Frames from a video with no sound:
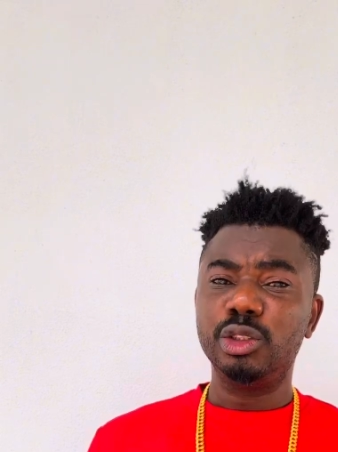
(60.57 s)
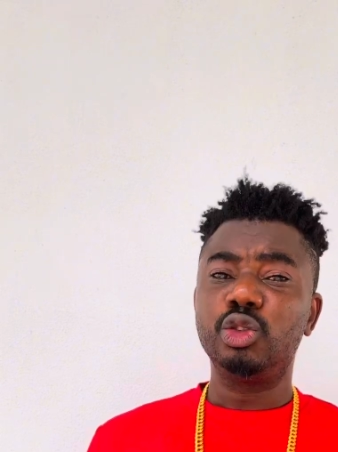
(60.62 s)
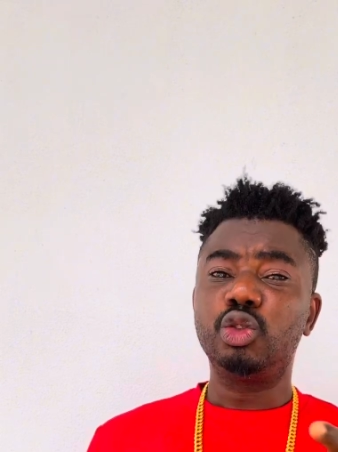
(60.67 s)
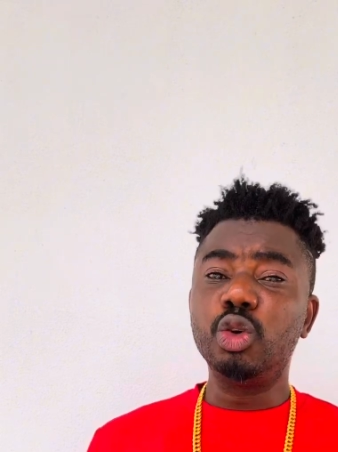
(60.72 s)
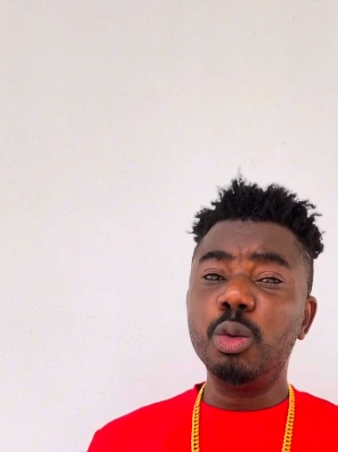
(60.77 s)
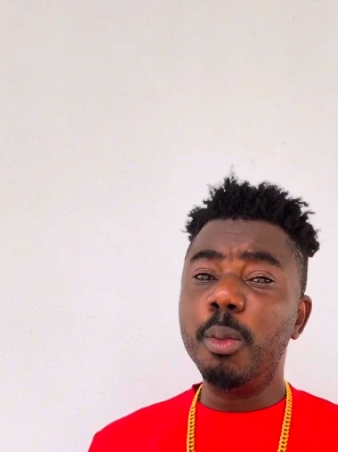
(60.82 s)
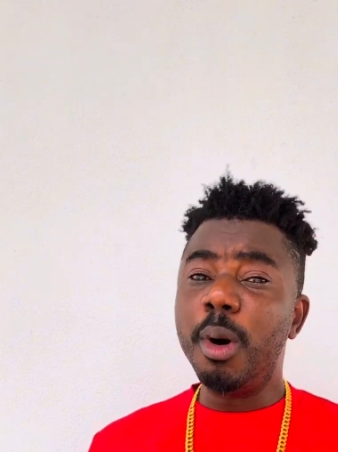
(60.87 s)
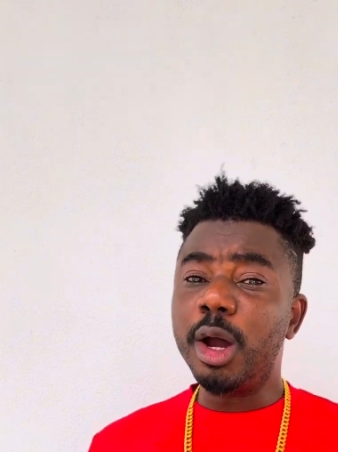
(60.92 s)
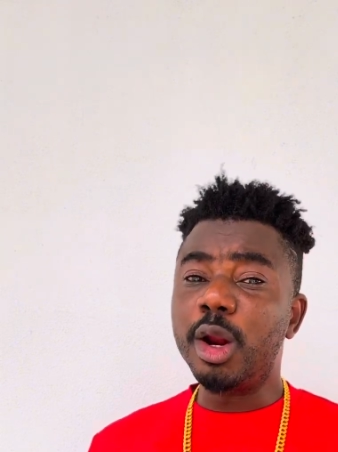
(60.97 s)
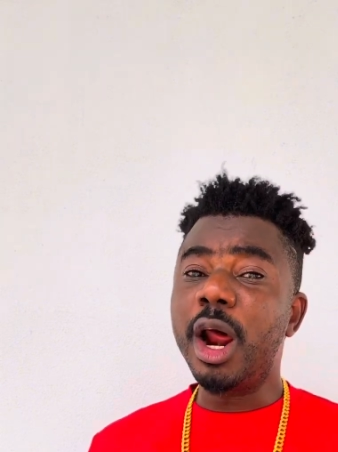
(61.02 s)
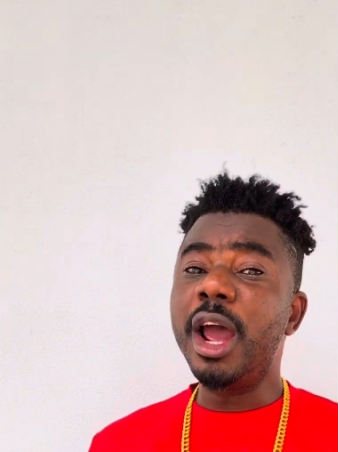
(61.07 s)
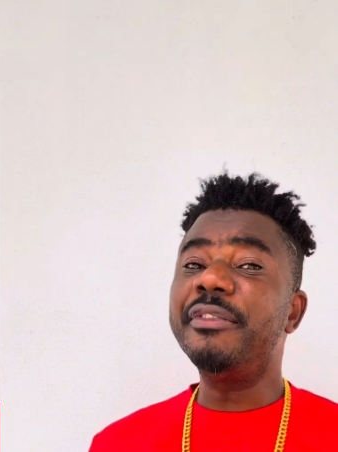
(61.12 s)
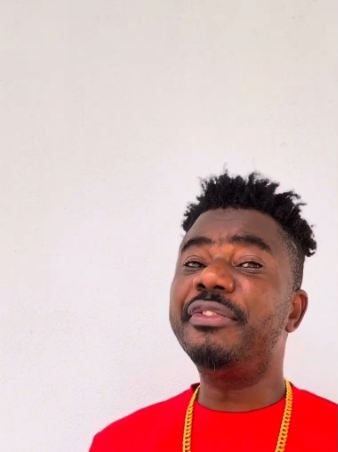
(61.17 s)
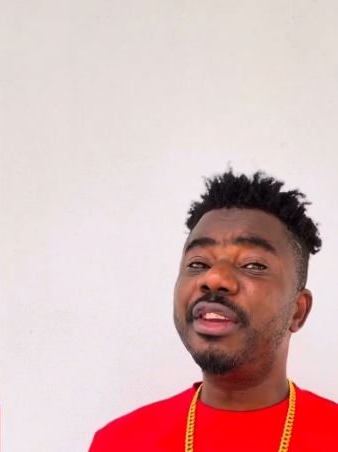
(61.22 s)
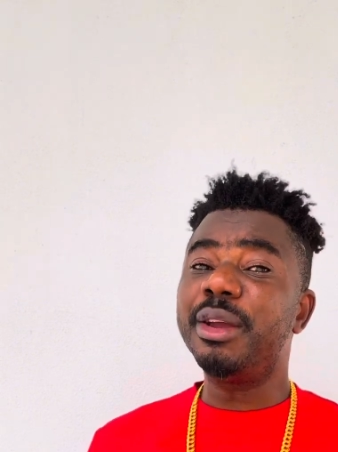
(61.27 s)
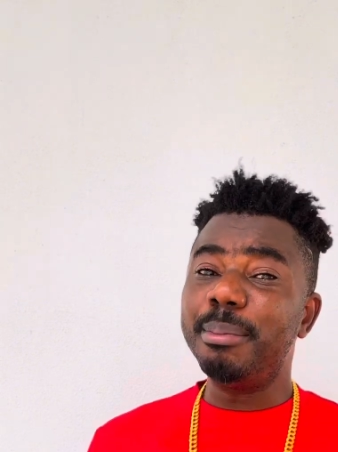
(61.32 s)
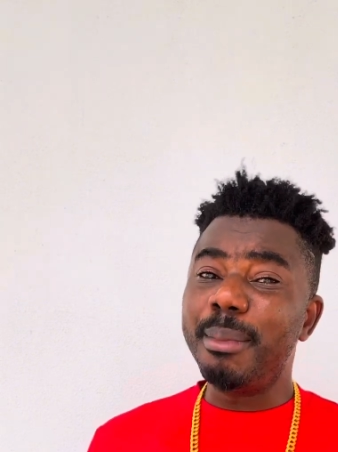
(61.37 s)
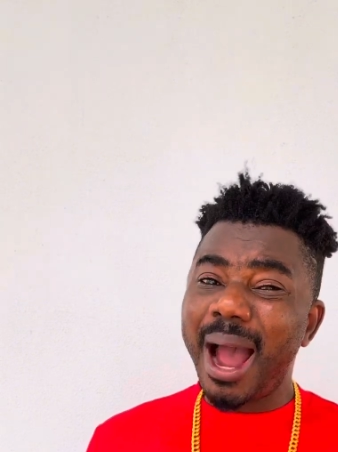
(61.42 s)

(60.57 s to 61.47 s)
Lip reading: Tomorrow, if you